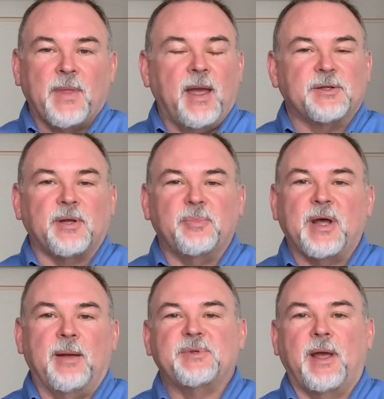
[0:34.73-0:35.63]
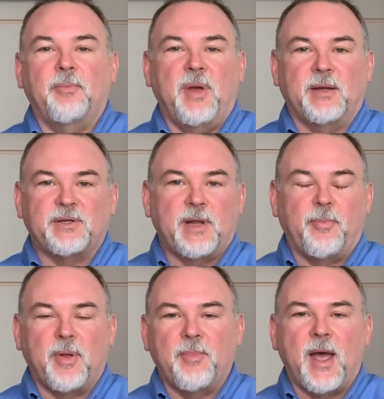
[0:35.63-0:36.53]
And sometimes that meant
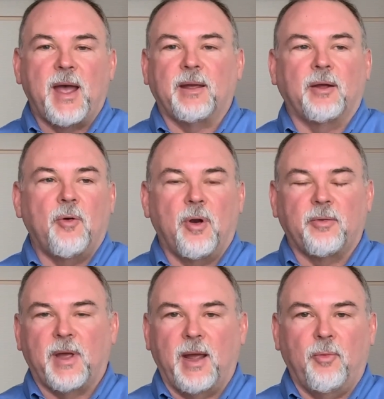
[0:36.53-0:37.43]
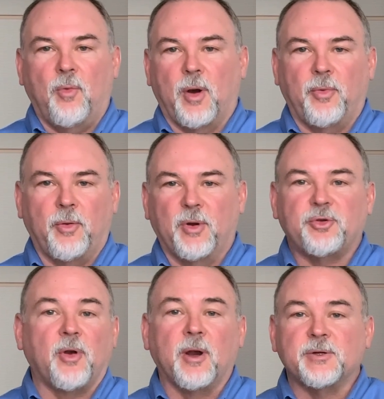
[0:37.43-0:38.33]
stepping back and going, okay, what
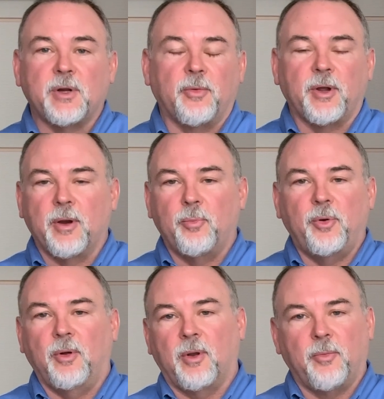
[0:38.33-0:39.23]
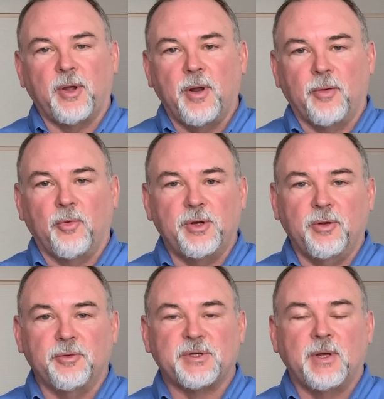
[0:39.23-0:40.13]
triggers are we going to pull? Are we going to
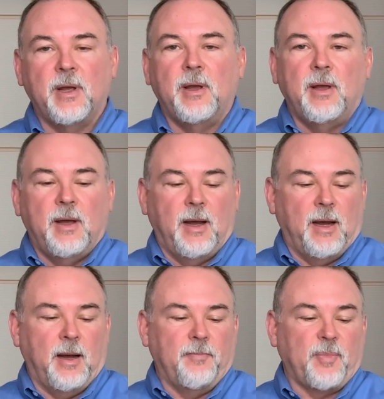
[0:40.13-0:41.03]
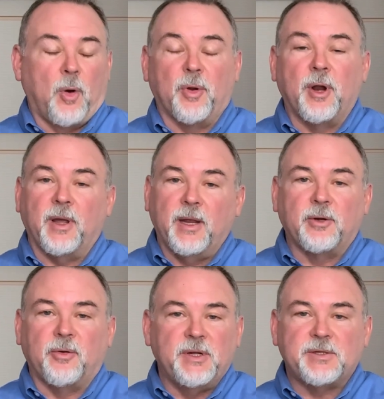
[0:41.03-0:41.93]
reduce? Are we going to
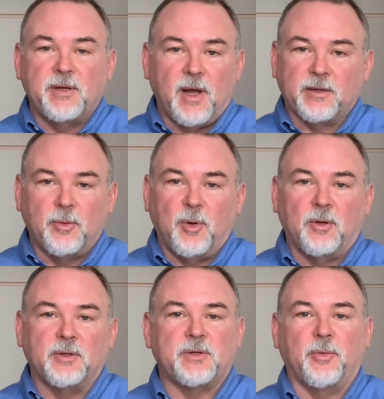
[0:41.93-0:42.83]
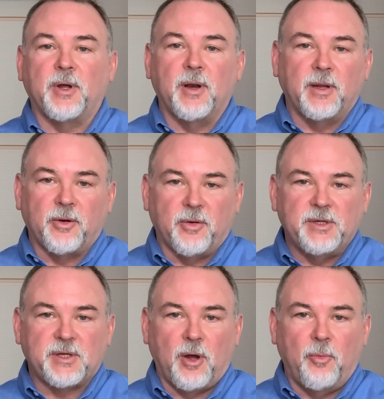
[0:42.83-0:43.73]
increase deductibles? Are we going to
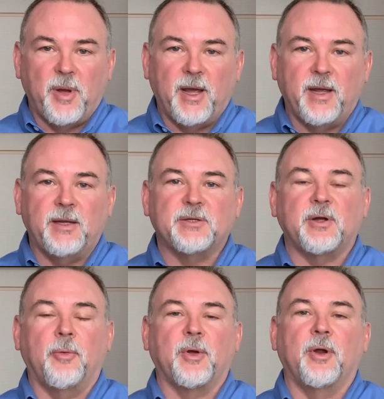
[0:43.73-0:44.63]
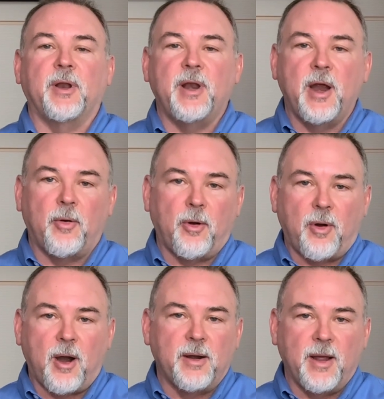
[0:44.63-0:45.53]
increase copays? Are we going to narrow
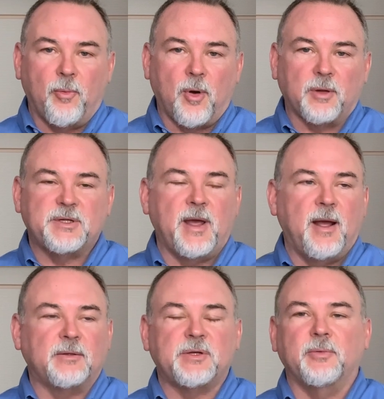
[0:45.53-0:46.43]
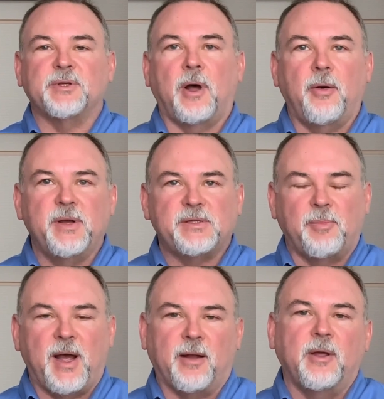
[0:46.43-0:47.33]
our networks down? So it was always
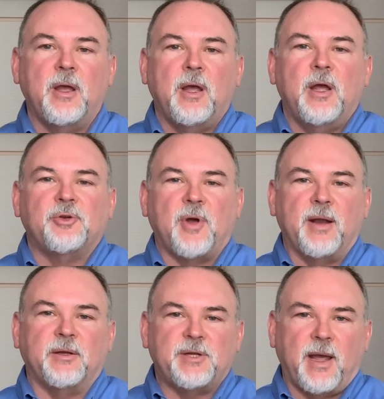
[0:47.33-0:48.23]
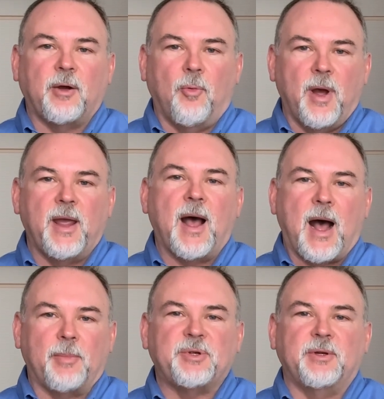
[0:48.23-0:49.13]
about trying to take away
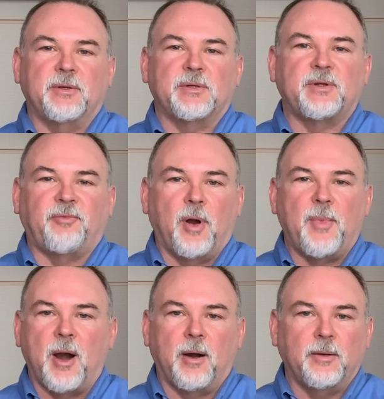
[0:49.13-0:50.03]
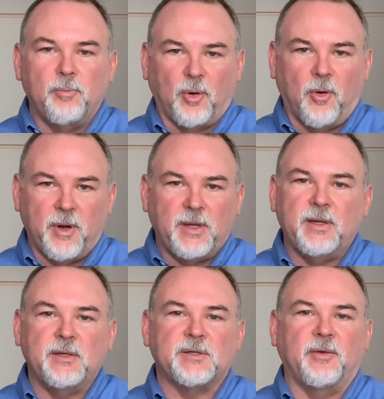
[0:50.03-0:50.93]
options from our
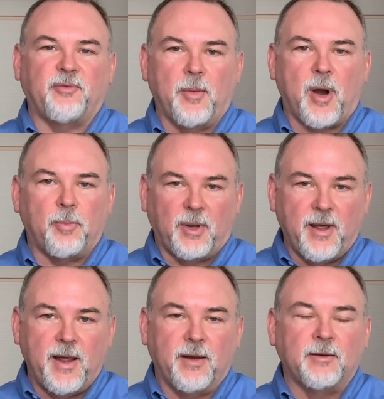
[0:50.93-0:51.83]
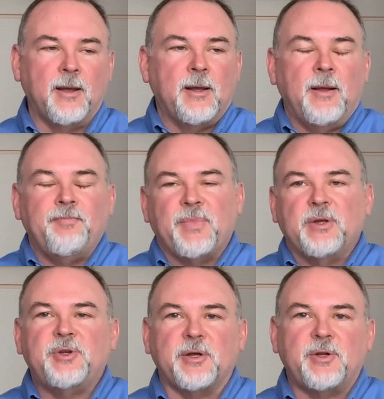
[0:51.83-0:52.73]
employees and from our plan,
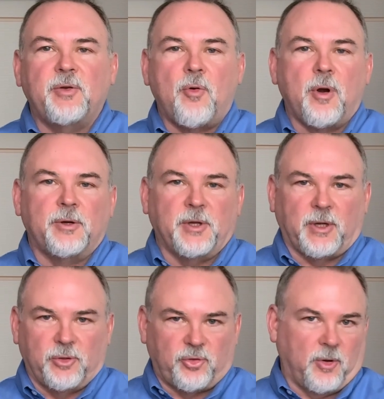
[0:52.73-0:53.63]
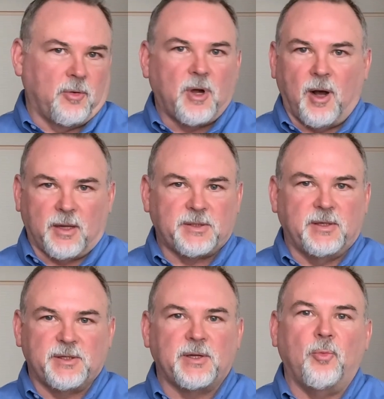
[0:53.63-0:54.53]
just in order to control cost
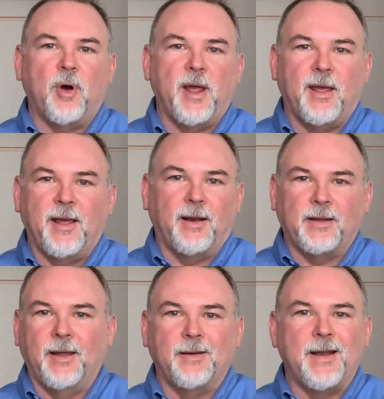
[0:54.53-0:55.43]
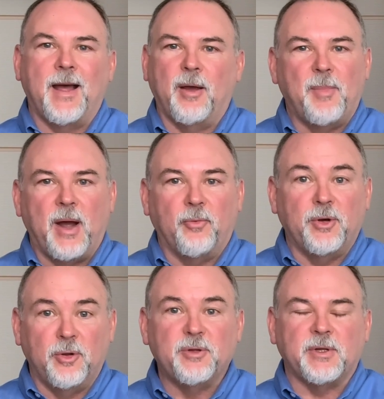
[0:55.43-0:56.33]
in some way. And again, not about
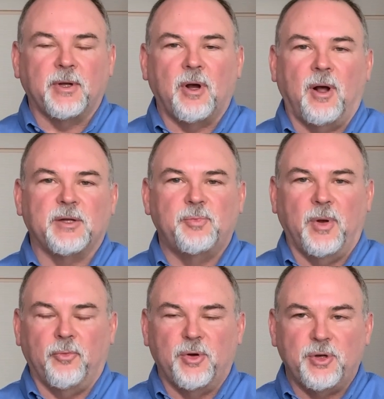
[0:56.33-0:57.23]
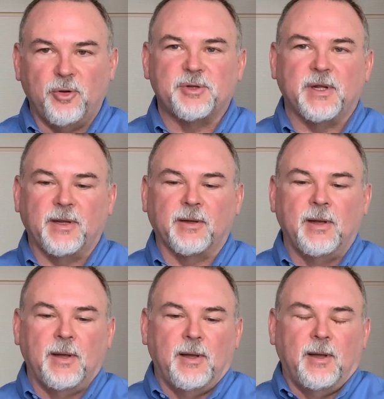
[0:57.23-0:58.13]
reducing cost, but reducing
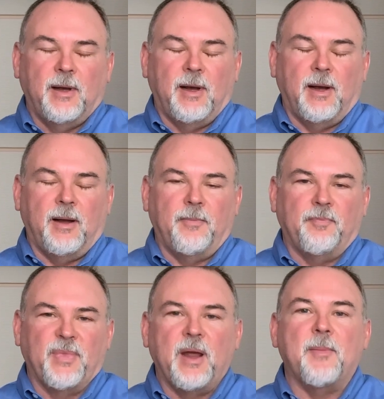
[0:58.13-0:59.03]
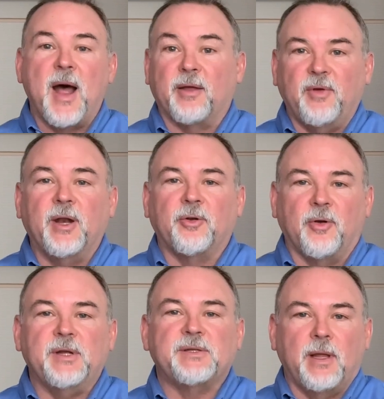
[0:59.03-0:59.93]
the amount of
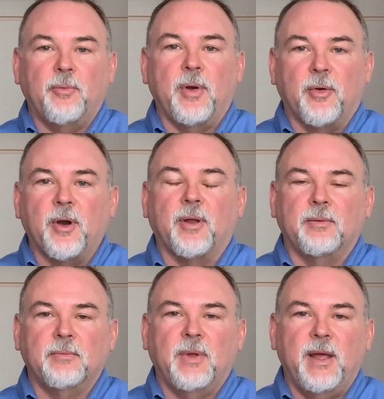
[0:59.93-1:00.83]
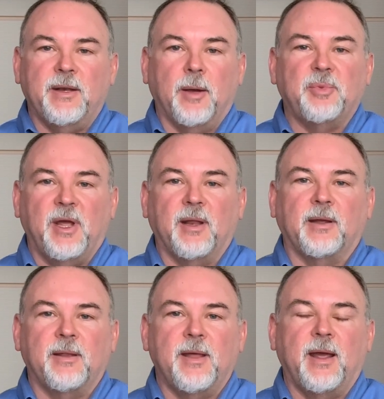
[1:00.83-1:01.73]
increase that we were going to end up
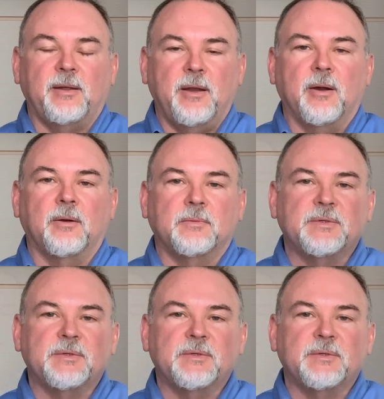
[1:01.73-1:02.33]
getting in that year.